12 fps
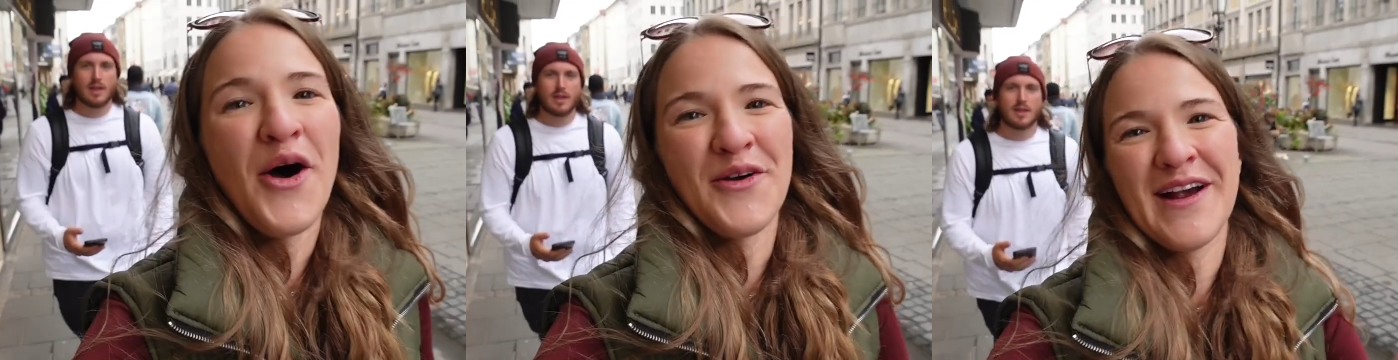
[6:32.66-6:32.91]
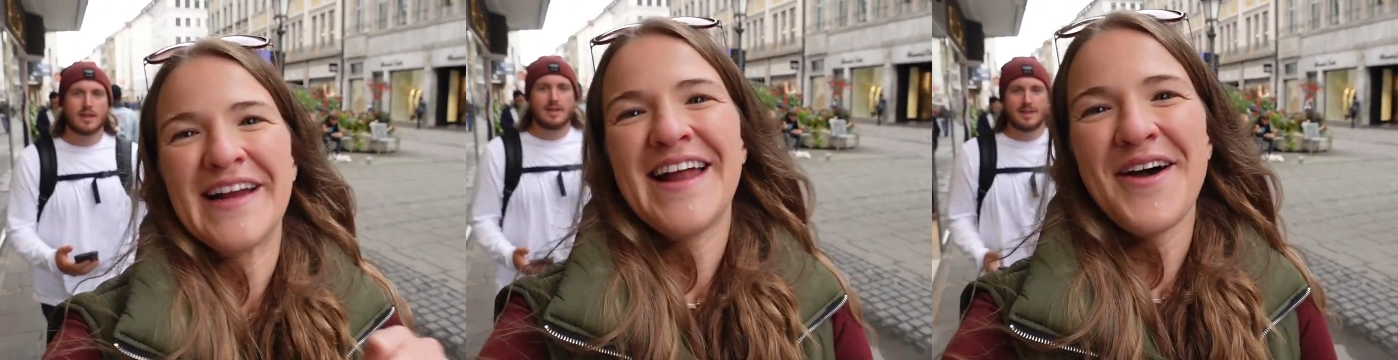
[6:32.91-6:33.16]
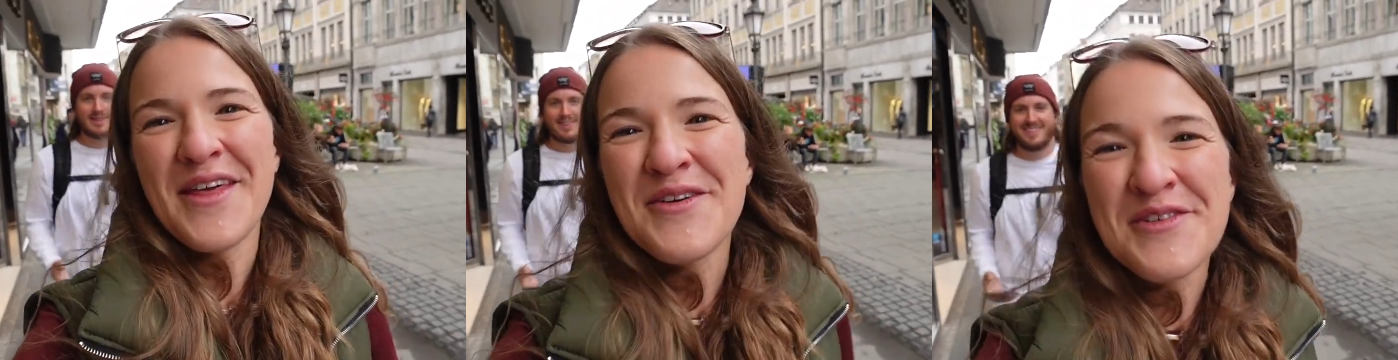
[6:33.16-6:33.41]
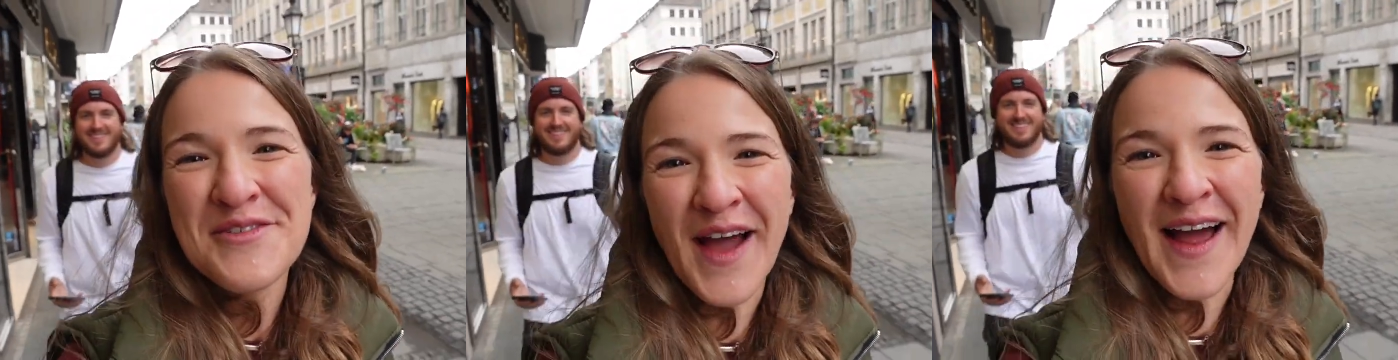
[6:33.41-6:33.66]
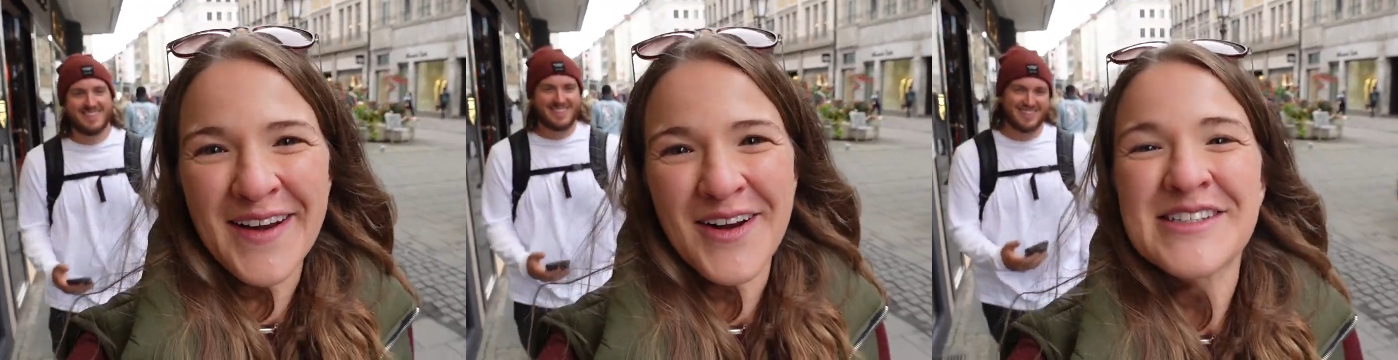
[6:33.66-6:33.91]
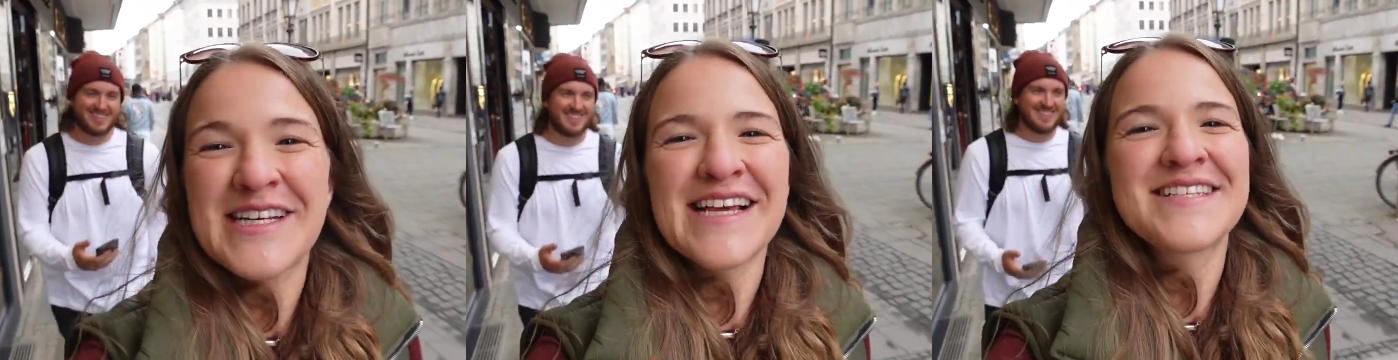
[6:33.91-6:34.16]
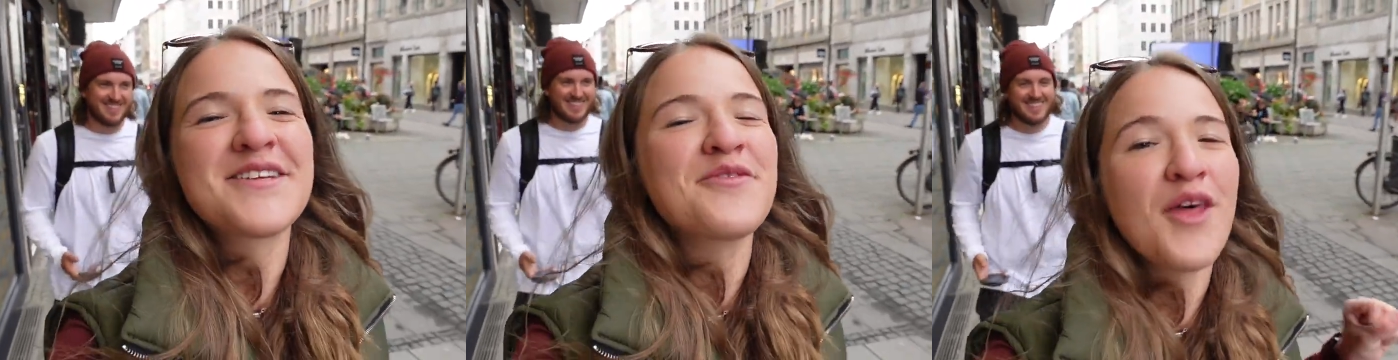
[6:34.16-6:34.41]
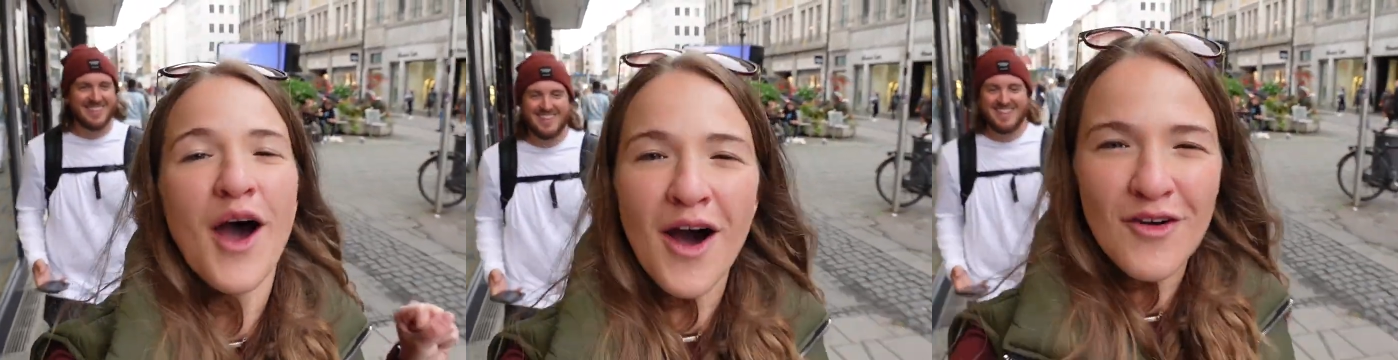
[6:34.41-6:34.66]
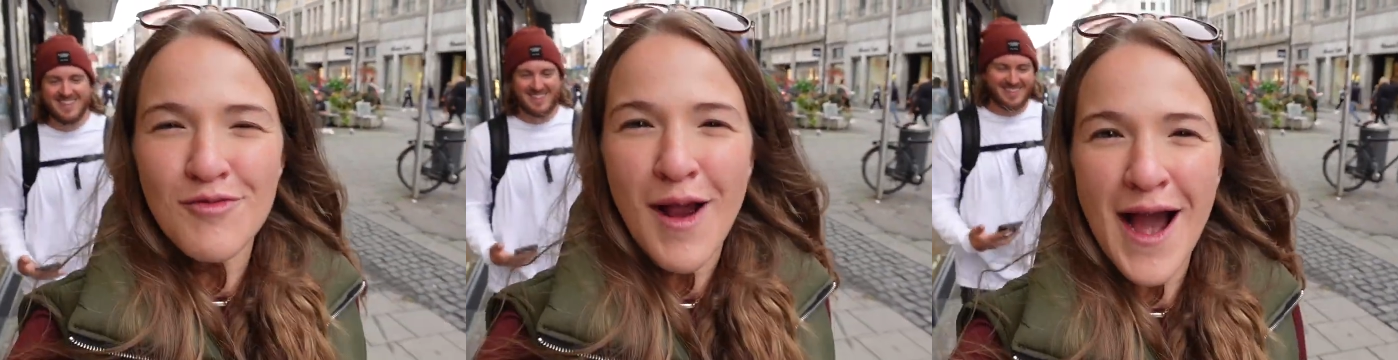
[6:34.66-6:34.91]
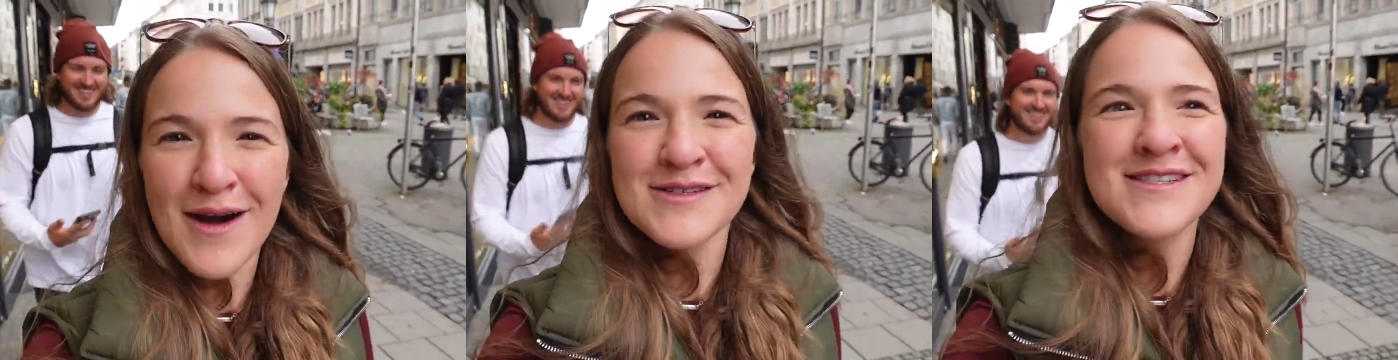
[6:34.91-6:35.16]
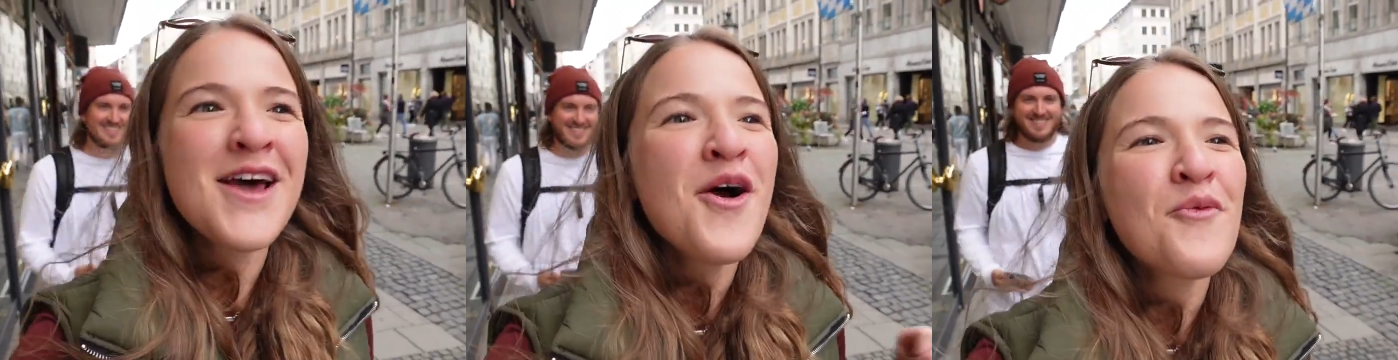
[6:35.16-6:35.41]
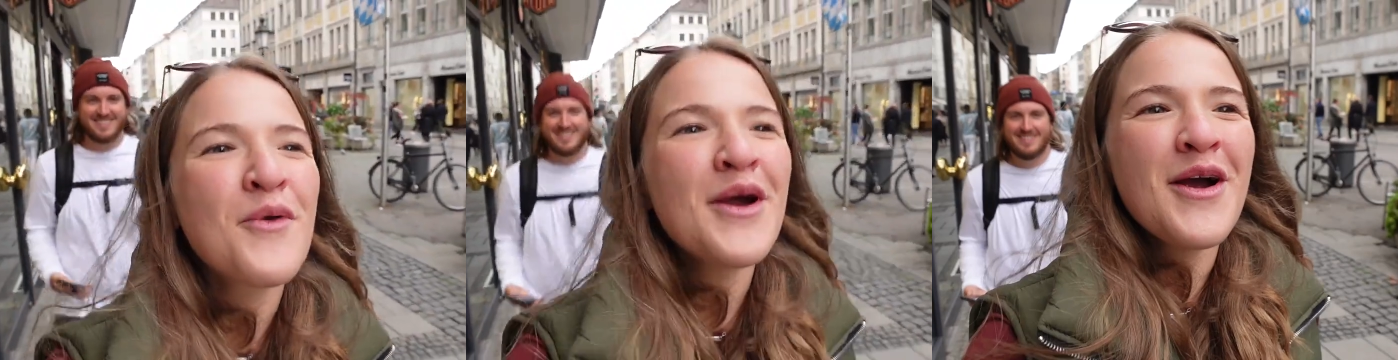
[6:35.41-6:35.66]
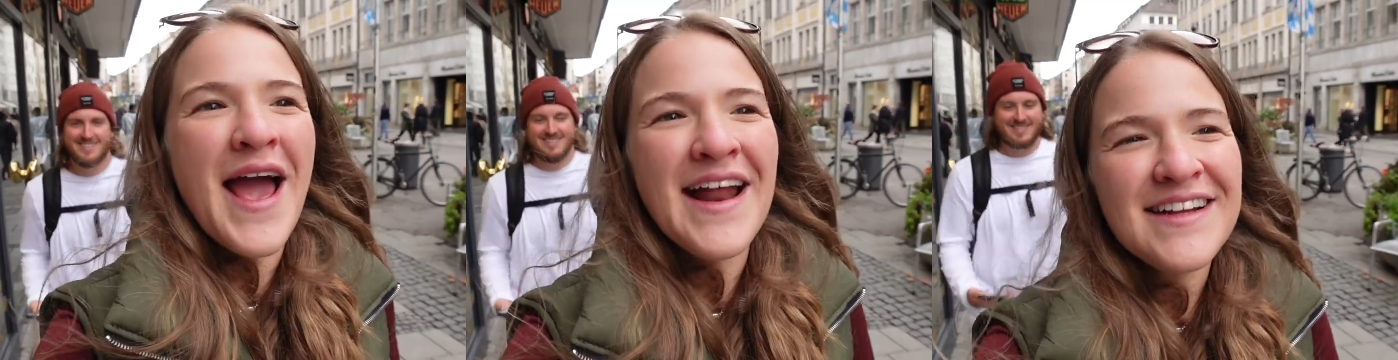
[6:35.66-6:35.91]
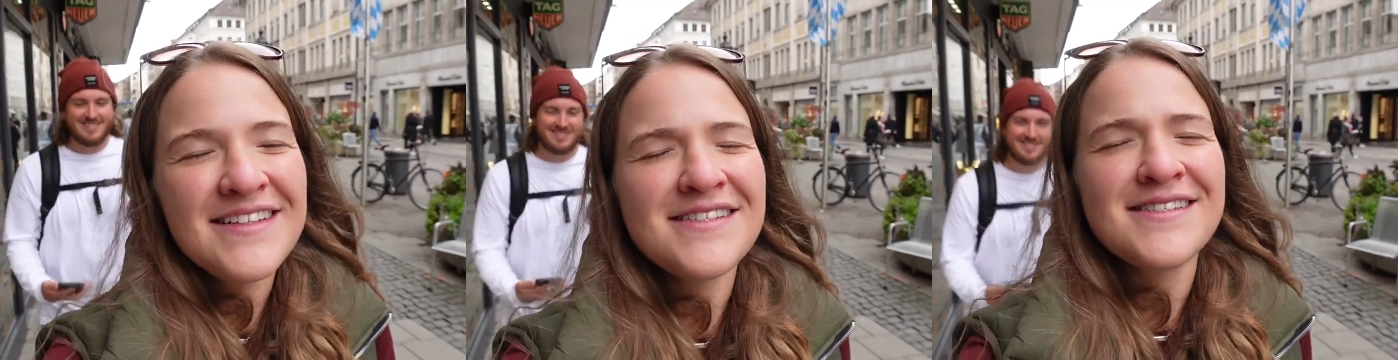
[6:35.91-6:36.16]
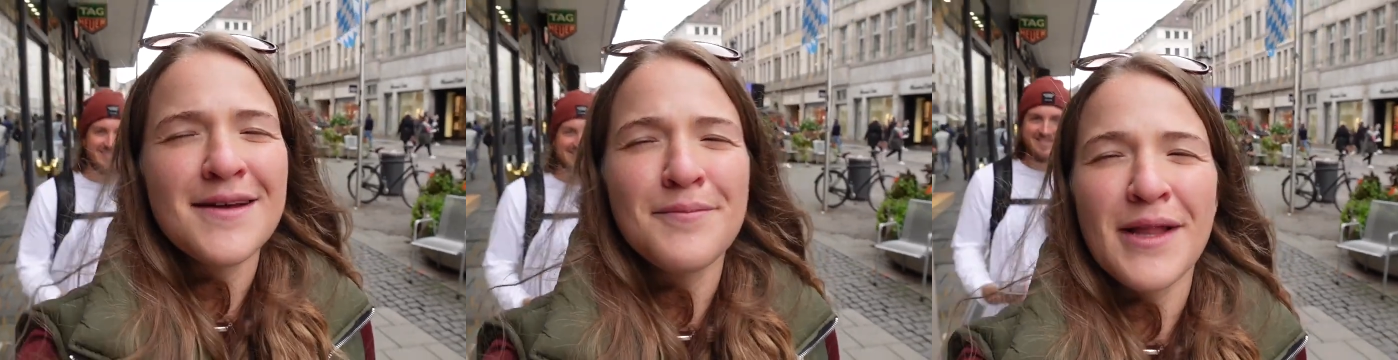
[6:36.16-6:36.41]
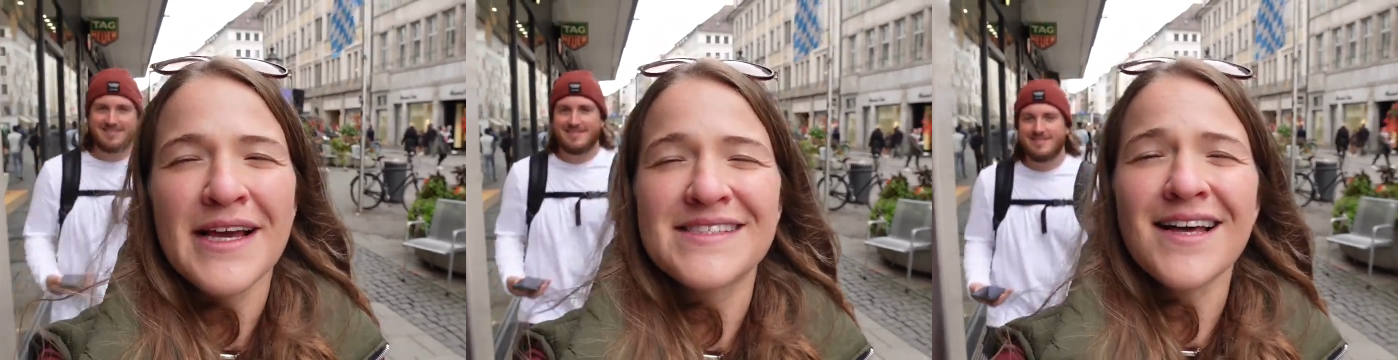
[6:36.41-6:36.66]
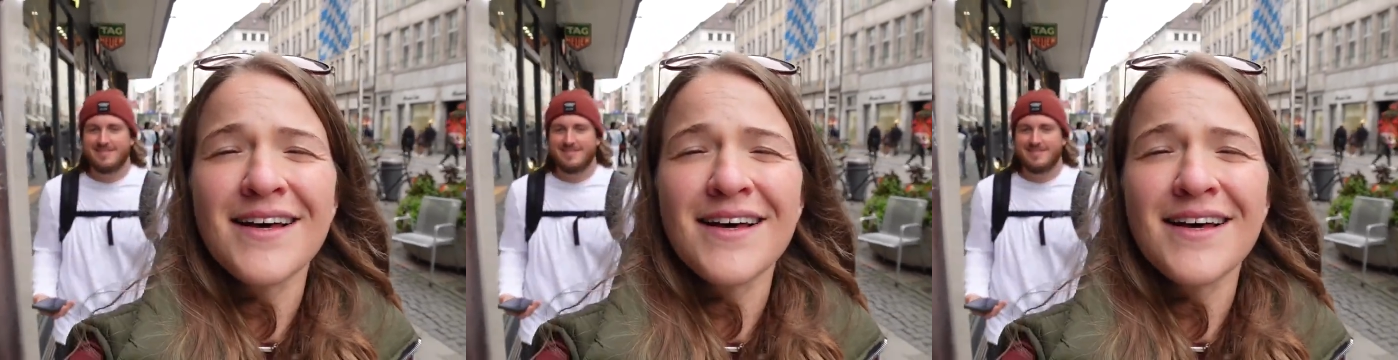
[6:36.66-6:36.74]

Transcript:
Speaker 1: All right, now that we've gotten our taste of the Hofbrauhaus, House, we are headed to someplace